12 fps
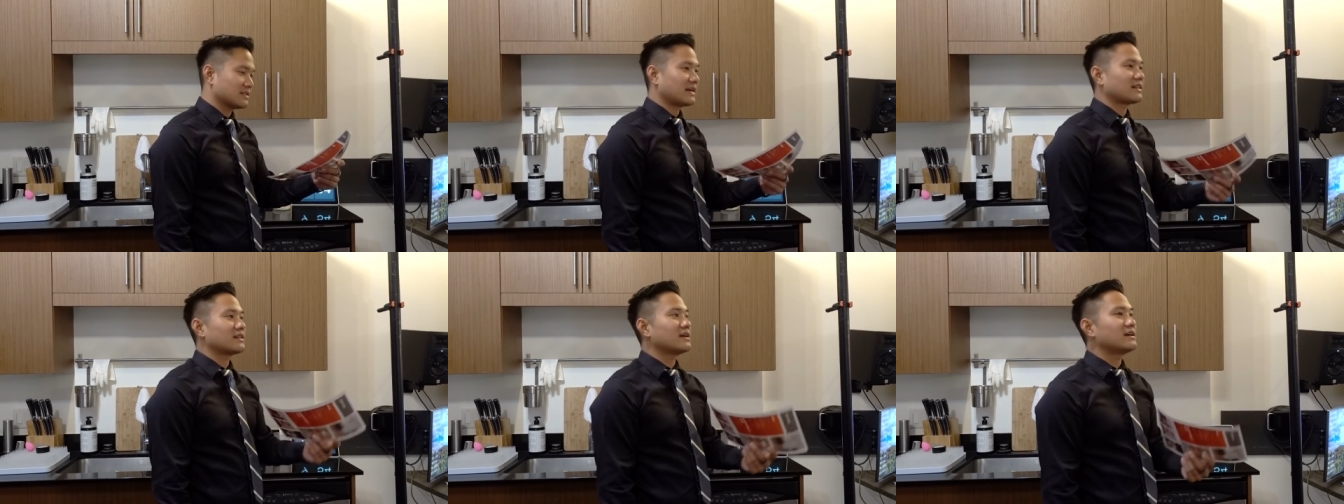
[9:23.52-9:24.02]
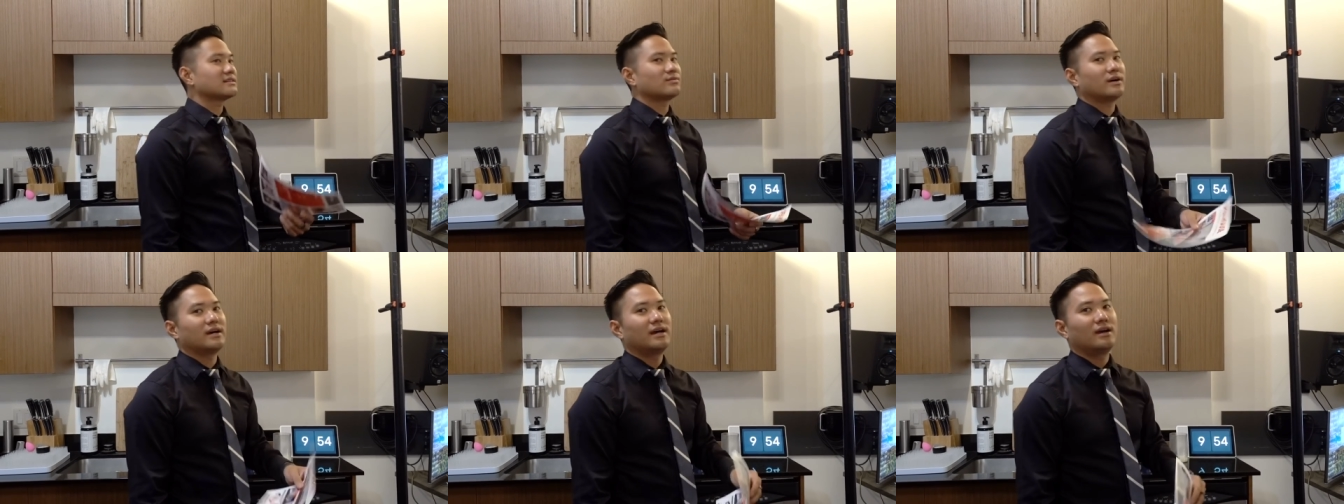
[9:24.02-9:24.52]
Because like the thing is
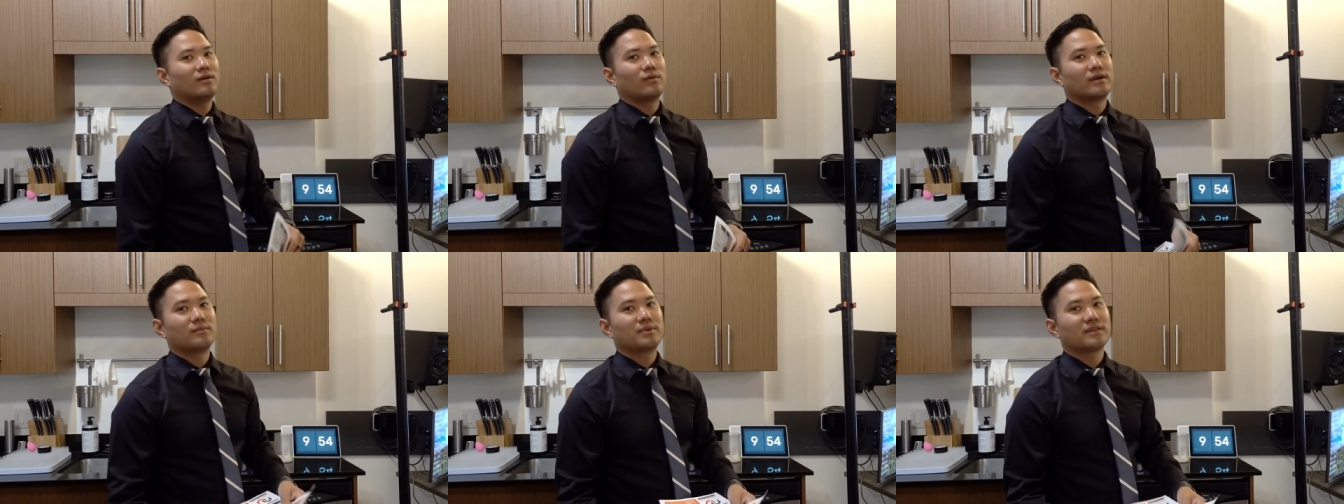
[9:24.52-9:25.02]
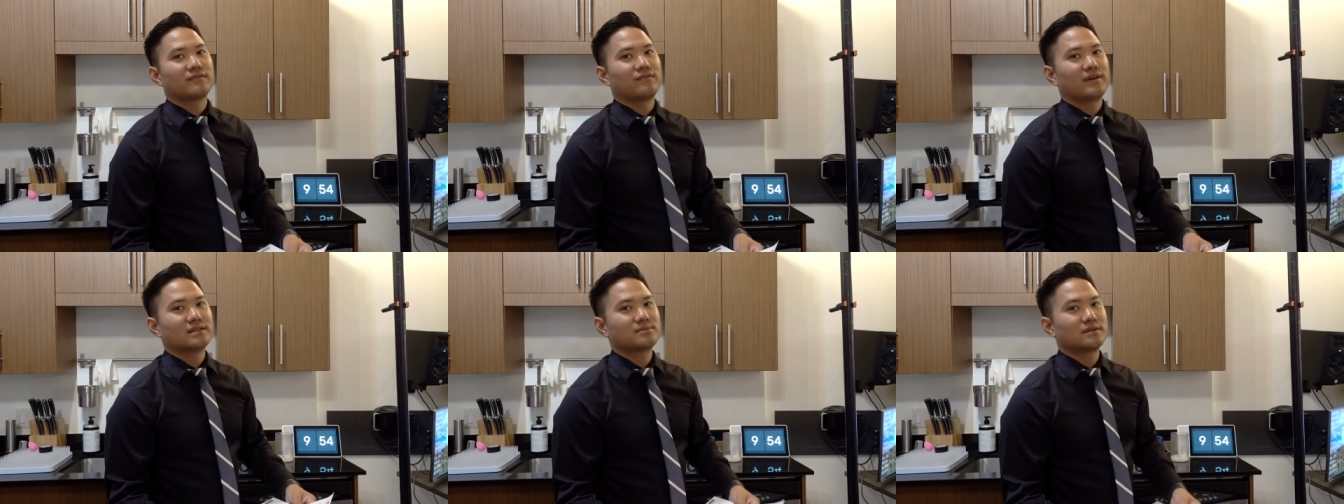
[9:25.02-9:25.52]
what... When you put the
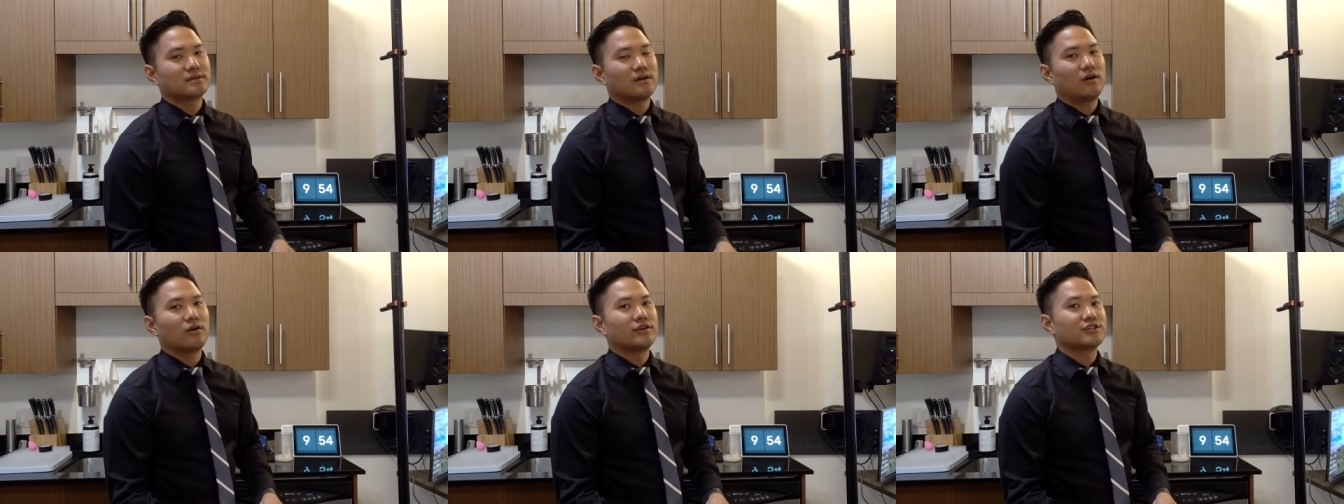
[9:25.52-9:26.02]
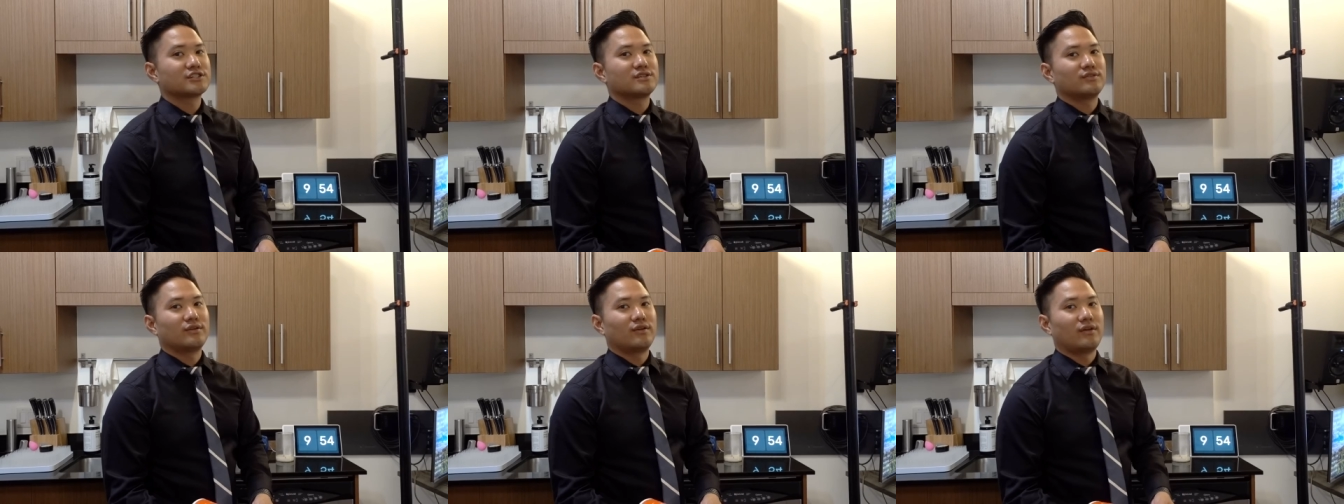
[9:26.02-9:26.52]
Facebook, oh, you
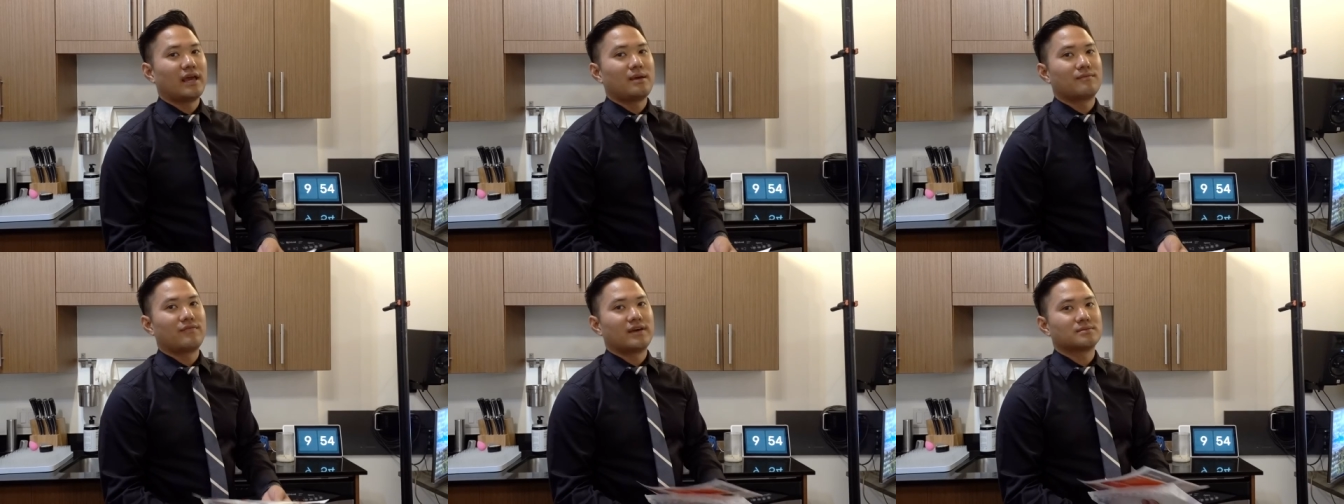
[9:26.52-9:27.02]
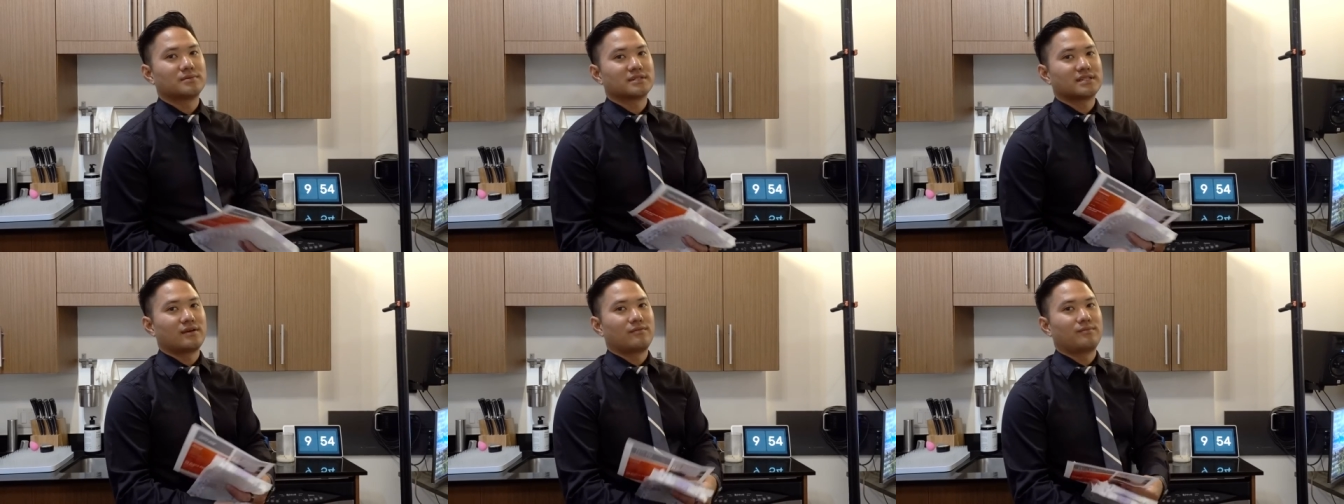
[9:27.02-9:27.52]
just name
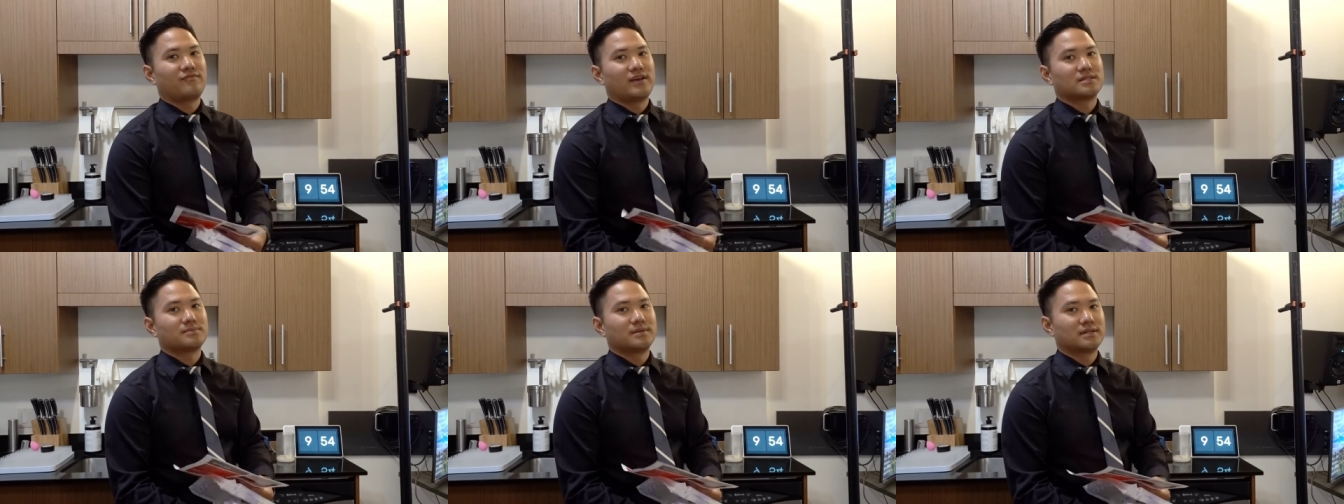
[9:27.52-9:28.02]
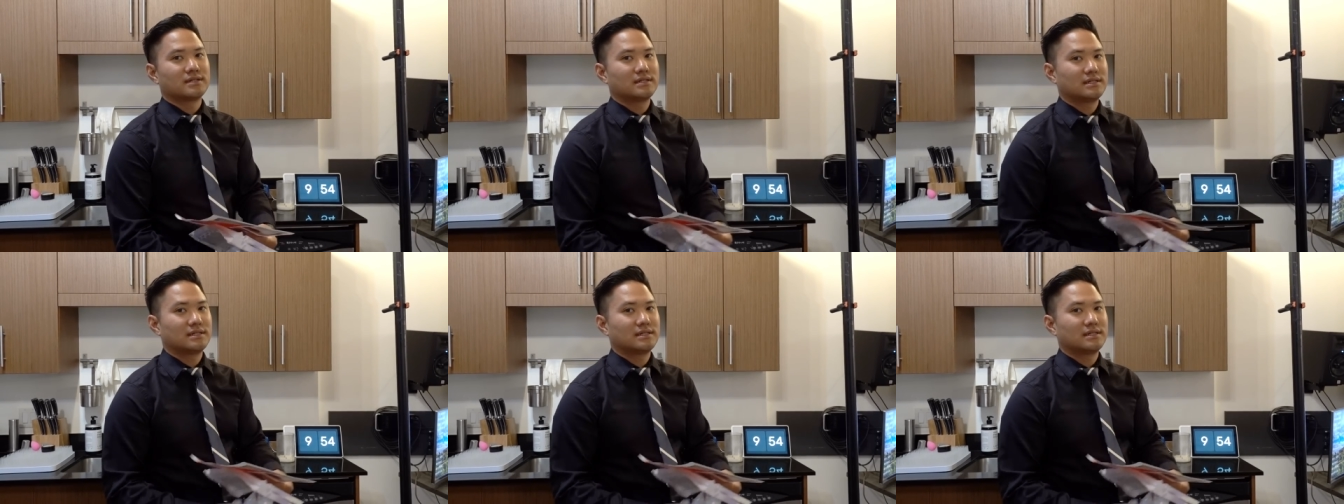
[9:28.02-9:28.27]
Facebook, say Facebook.